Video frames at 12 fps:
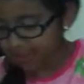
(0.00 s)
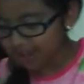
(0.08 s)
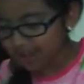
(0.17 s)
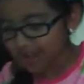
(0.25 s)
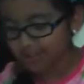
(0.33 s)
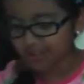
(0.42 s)
them,
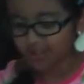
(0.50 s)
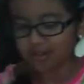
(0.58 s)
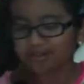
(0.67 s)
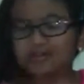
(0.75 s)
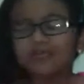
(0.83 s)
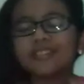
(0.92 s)

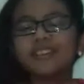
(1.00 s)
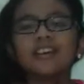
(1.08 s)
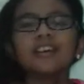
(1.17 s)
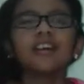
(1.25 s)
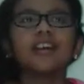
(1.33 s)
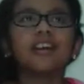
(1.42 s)

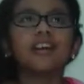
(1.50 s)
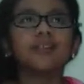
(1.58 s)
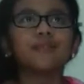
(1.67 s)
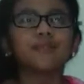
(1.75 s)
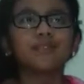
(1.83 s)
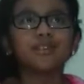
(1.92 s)
If
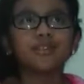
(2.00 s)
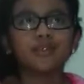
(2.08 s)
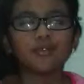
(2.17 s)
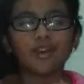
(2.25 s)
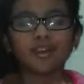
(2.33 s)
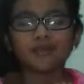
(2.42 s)
you want to
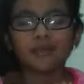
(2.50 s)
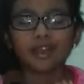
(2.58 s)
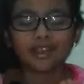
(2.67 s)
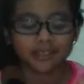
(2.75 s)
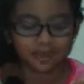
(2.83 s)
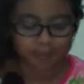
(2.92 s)
know how to
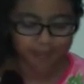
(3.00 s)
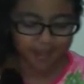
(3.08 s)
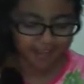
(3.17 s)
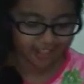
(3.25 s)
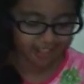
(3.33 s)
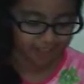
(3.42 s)
make the
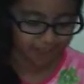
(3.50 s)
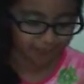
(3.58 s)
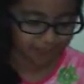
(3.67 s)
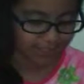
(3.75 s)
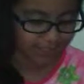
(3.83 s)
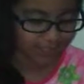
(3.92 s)
body, the
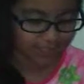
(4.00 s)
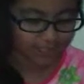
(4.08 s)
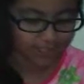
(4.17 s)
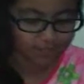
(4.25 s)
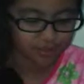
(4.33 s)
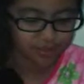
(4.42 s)
feet, and the
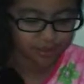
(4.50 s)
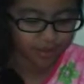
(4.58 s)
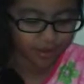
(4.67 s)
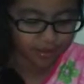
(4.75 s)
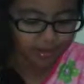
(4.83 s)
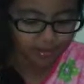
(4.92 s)
cutie
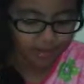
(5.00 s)
mark,